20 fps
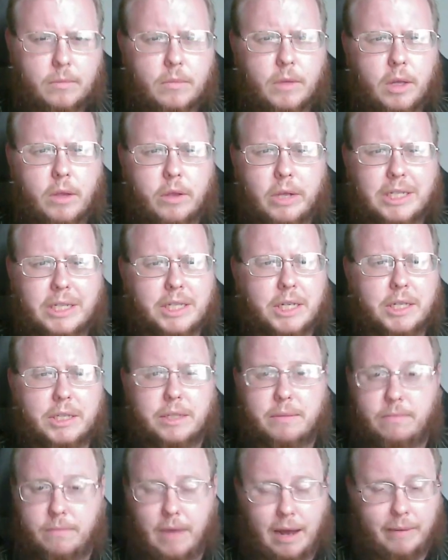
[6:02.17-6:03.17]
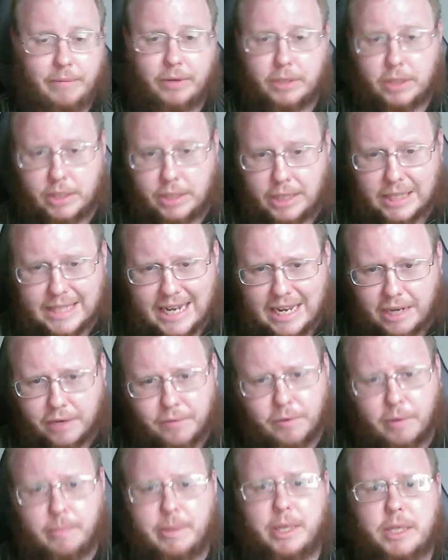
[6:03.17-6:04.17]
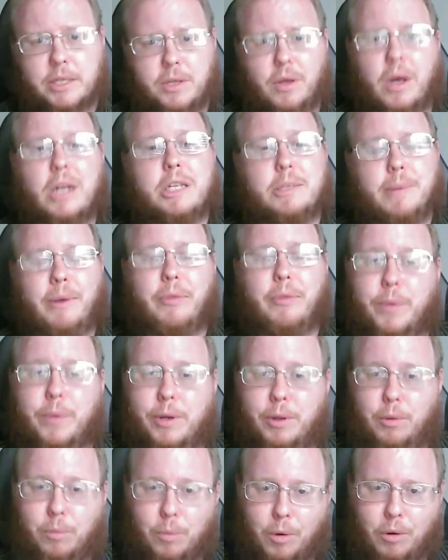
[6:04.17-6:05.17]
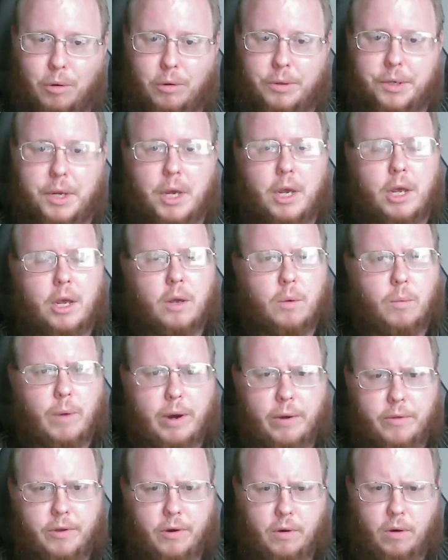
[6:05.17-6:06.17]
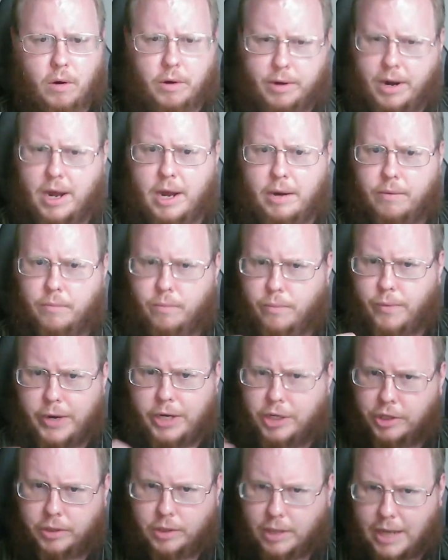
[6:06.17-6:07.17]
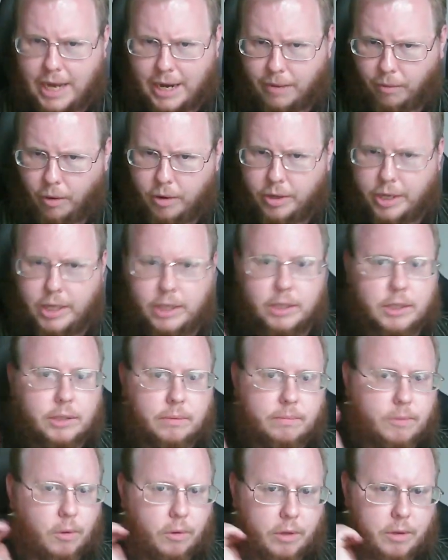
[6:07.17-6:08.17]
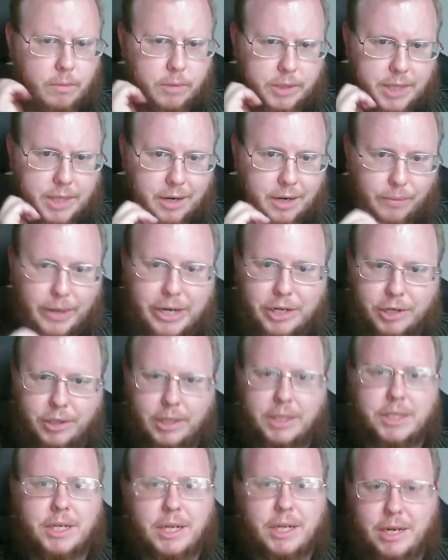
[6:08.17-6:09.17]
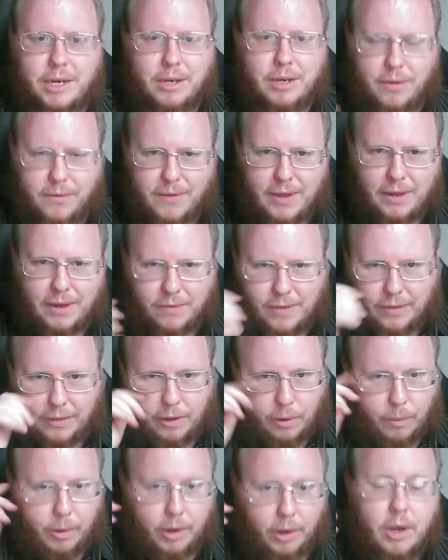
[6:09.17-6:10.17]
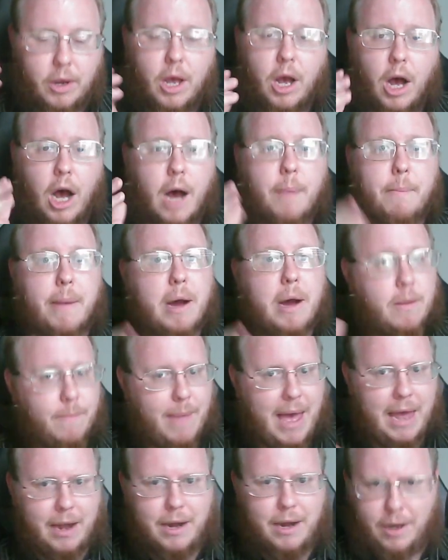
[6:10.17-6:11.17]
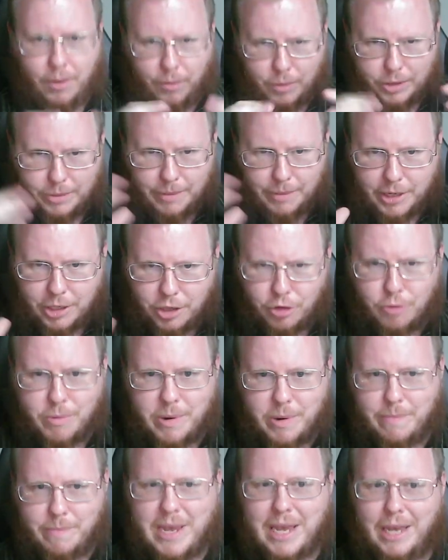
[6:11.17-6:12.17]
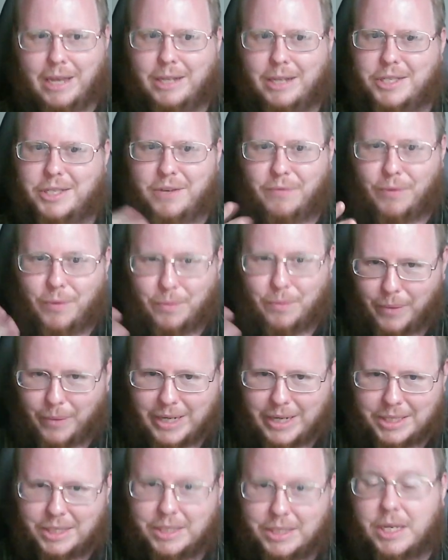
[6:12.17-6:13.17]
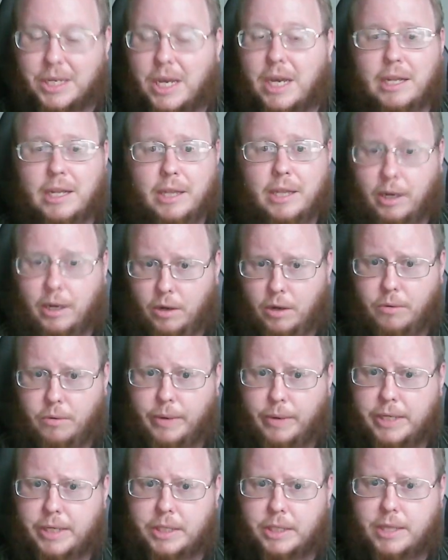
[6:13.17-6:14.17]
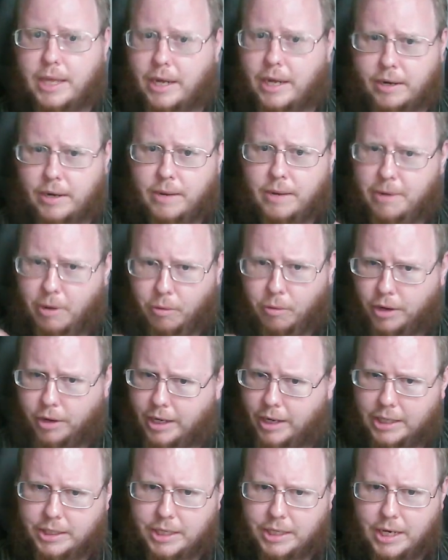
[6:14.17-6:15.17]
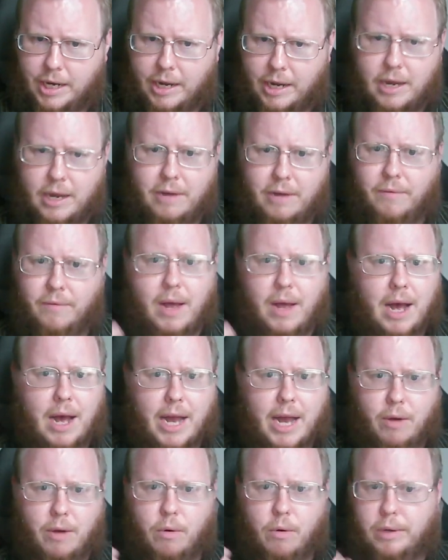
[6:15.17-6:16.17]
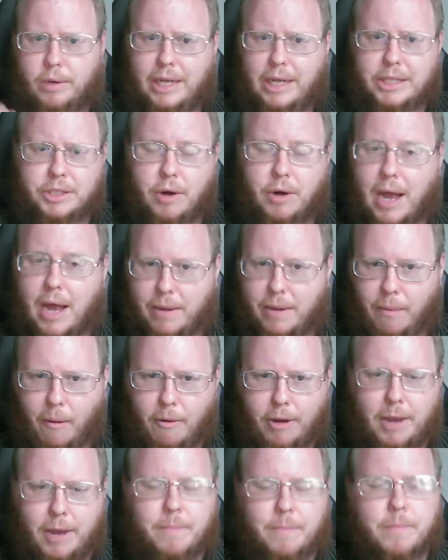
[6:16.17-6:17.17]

This is obviously distinct from his thoughts about the world, where there are not racial hierarchies. Tolkien was not a racialist. He didn't think that there were, among men, in other words, among human beings, different races, let alone races that can be organized in any kind of higher or lesser hierarchy.